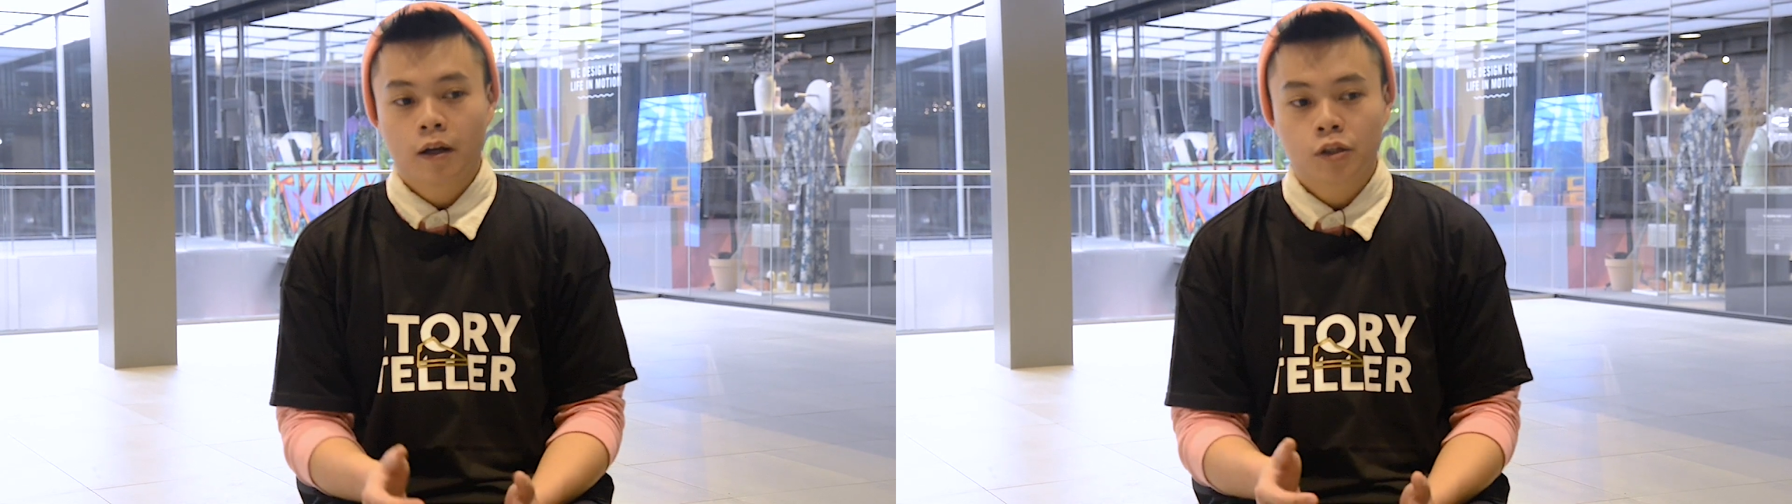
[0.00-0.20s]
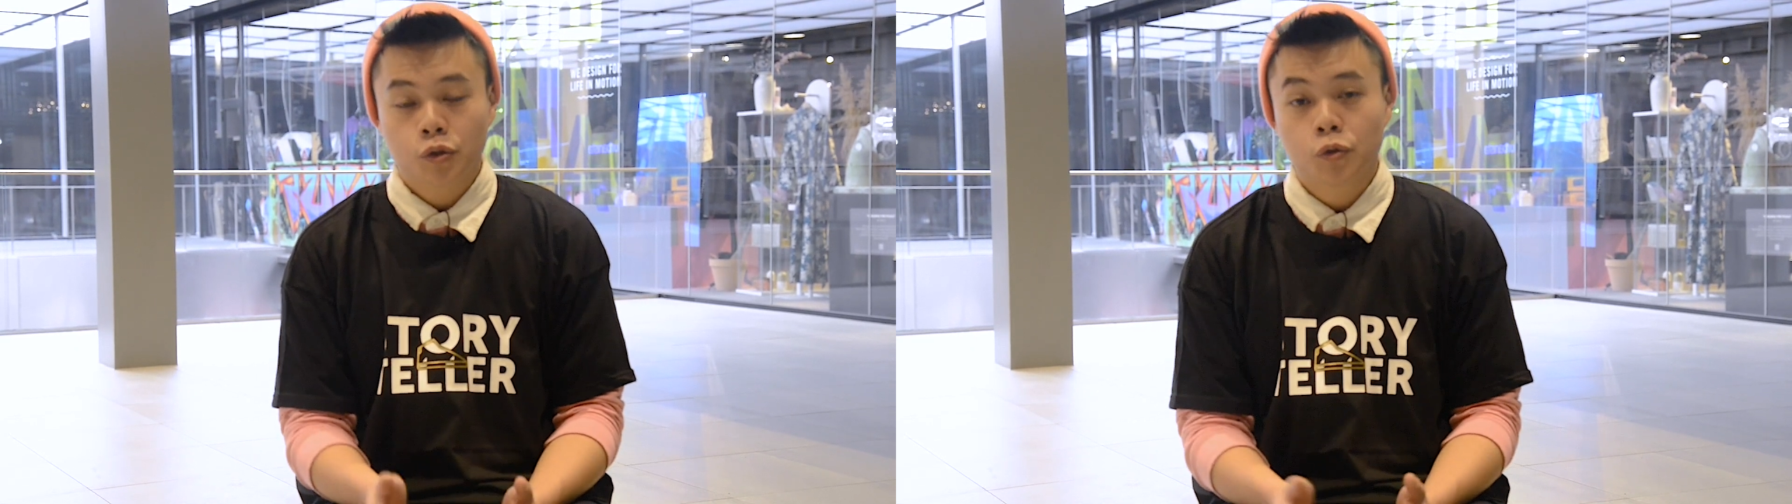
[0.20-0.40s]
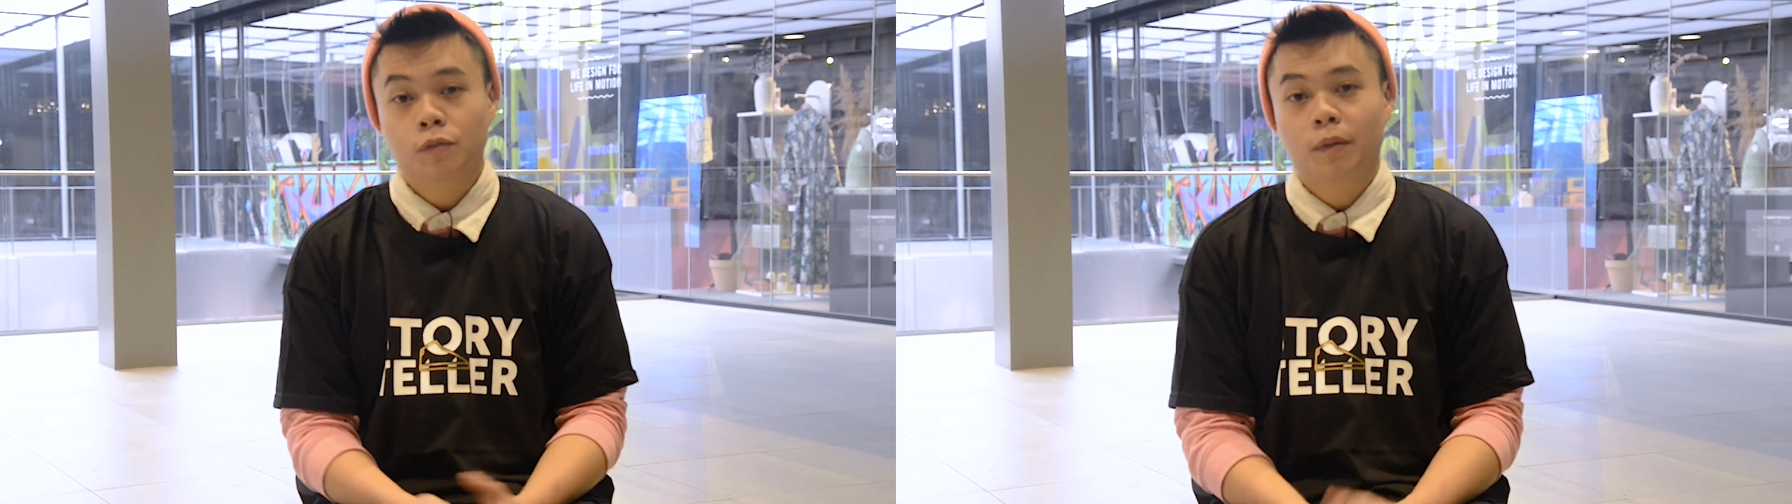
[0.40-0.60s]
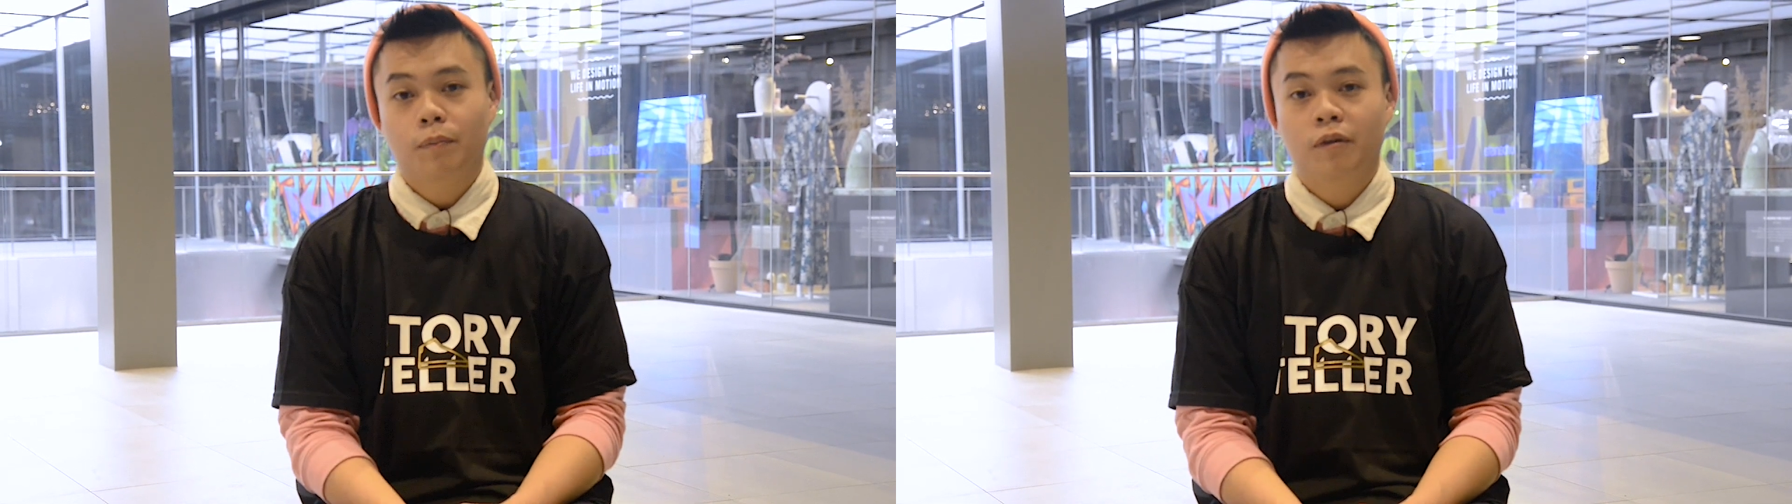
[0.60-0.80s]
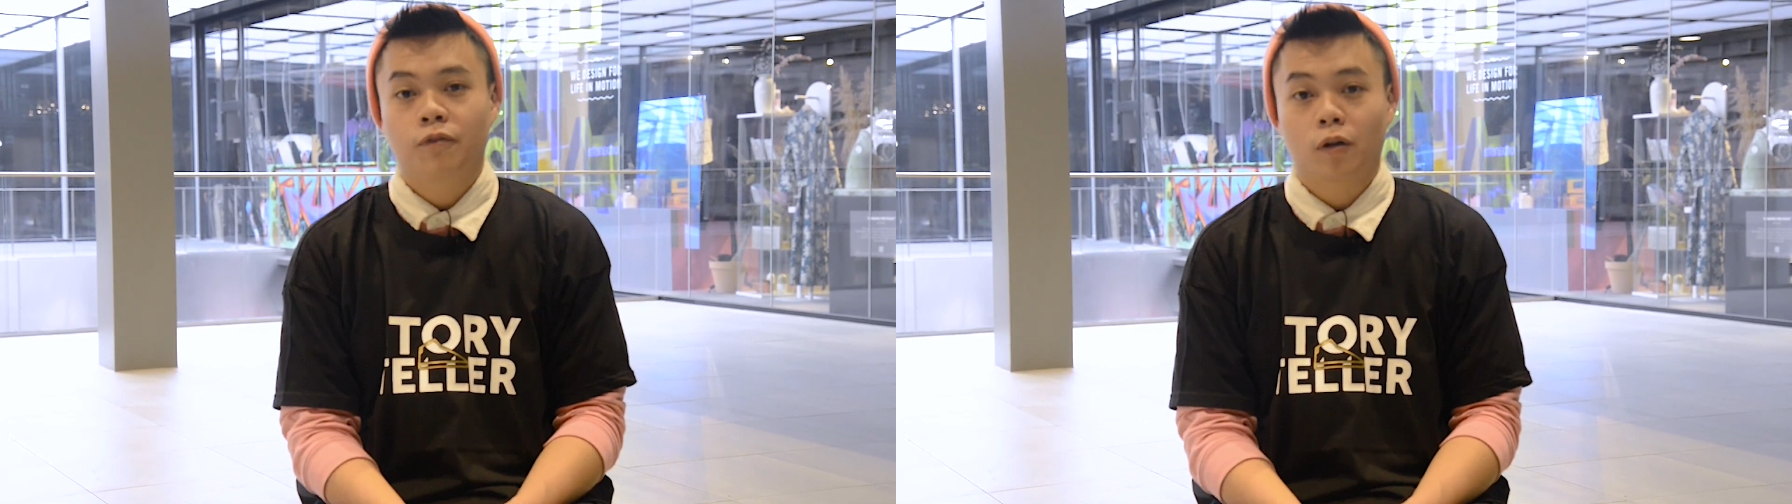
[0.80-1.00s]
shoes make
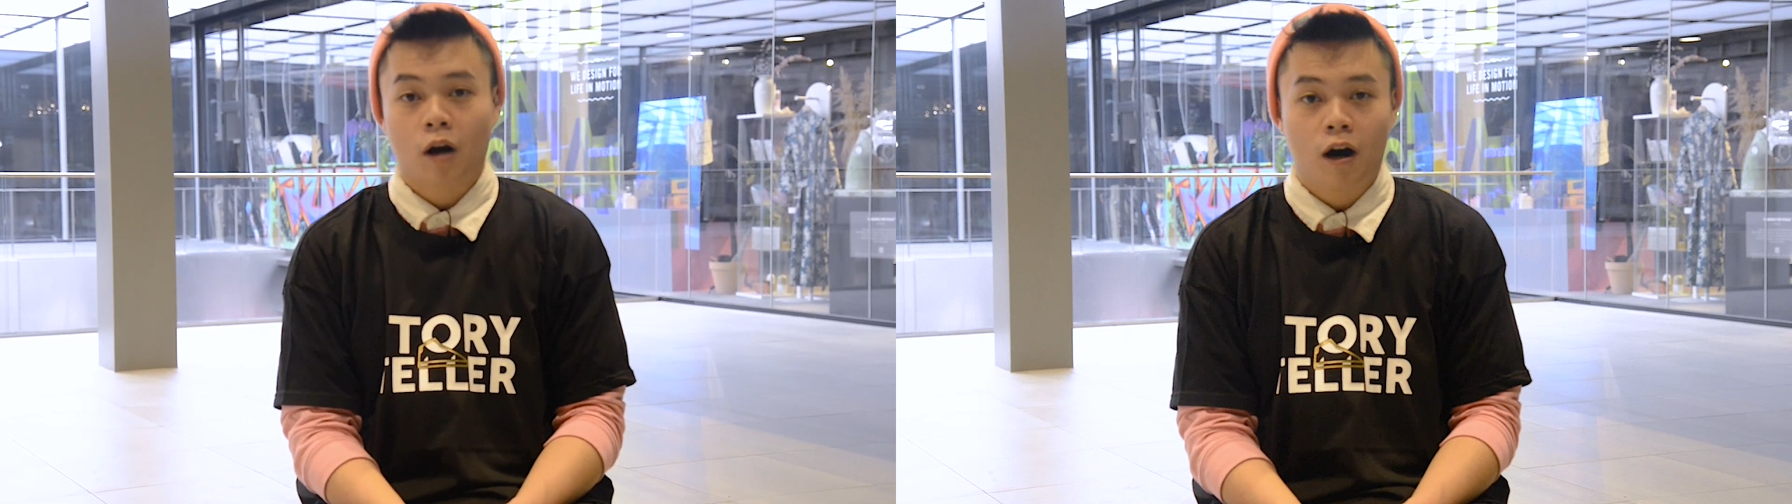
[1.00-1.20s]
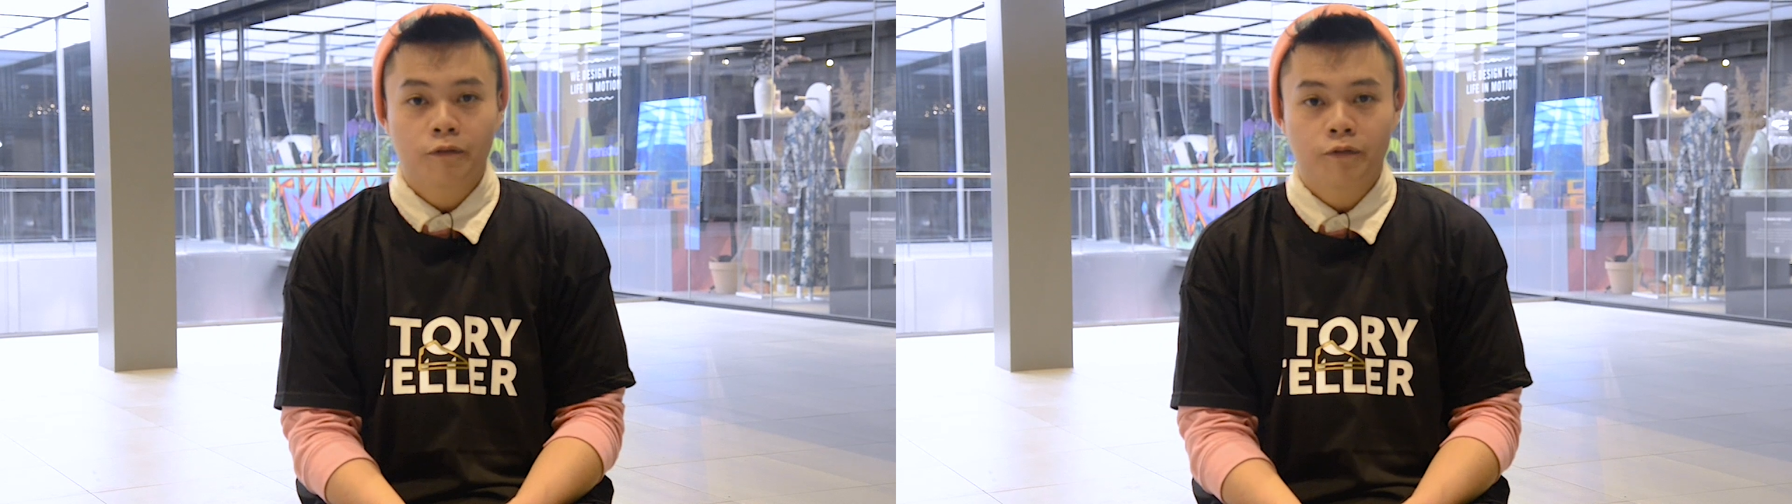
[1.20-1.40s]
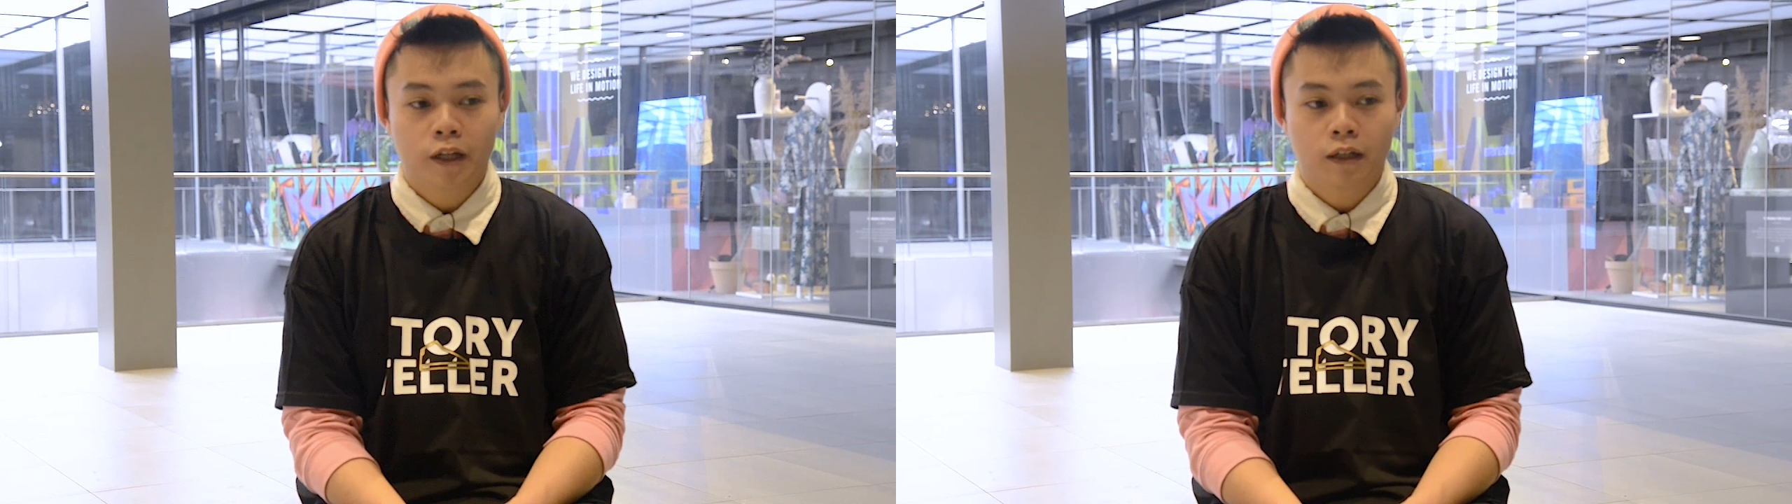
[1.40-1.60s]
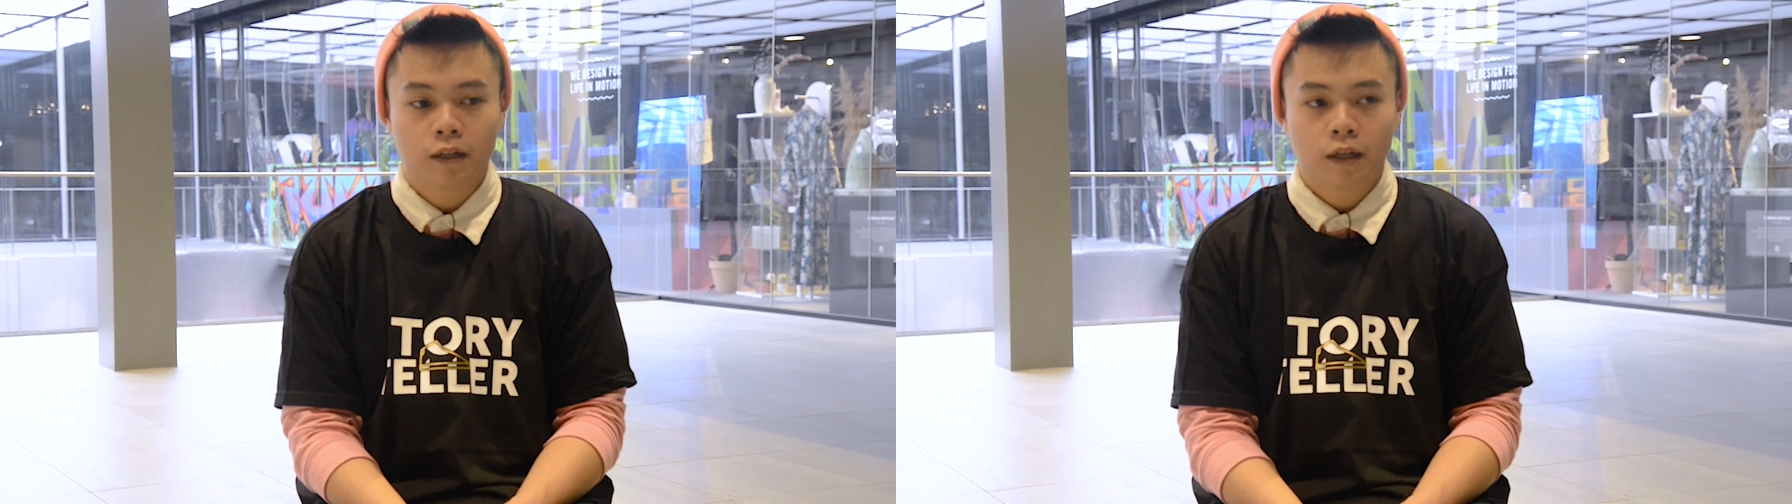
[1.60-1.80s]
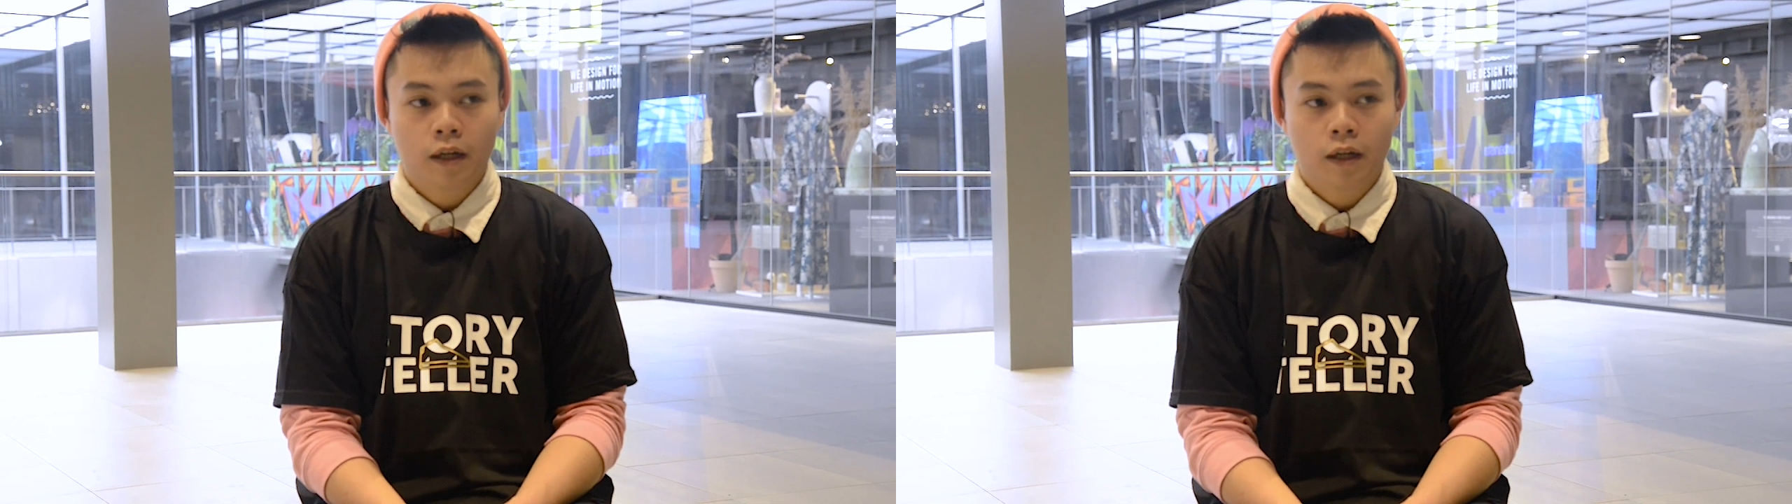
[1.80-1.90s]
me feel confident.